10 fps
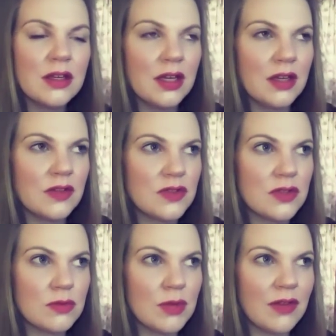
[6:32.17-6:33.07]
It's
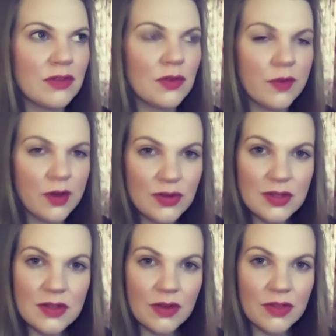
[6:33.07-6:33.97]
just we have to
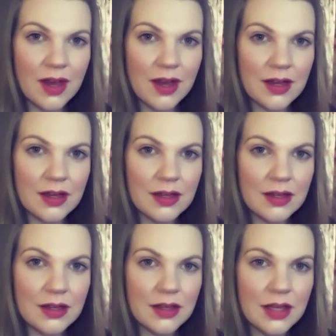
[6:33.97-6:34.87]
focus on that
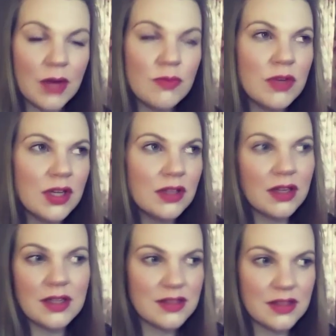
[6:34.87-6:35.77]
and
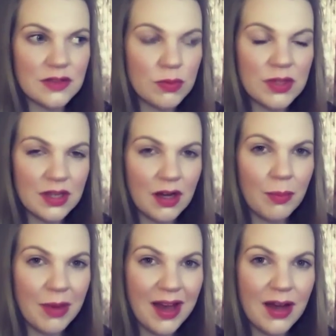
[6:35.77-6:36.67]
realize it's within our
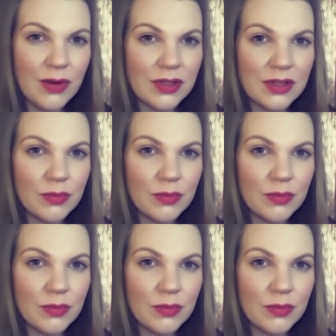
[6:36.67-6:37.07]
power.